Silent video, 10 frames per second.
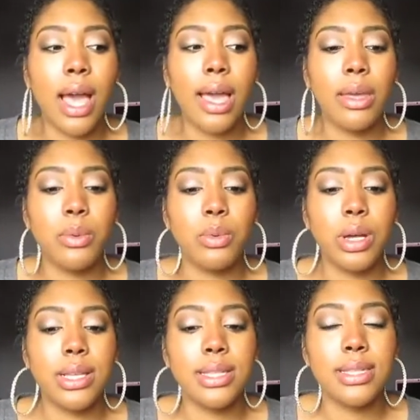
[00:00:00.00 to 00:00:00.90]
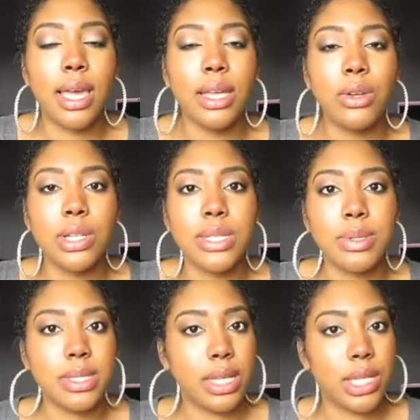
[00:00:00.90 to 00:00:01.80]
I was diagnosed
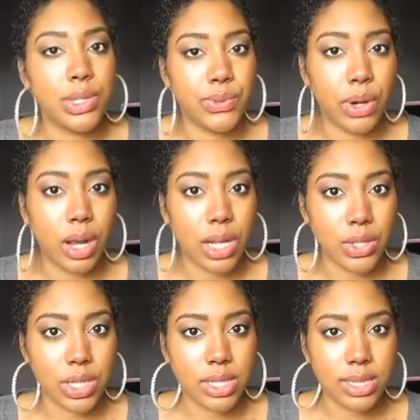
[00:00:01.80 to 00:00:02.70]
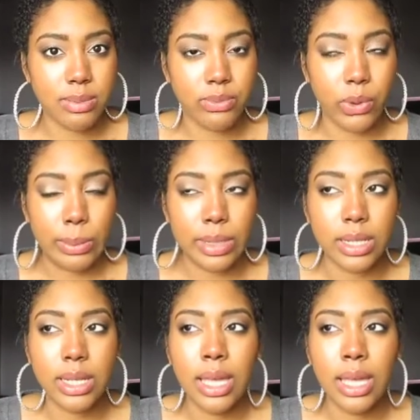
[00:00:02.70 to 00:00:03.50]
with stage 4 Hodgkin's lymphoma.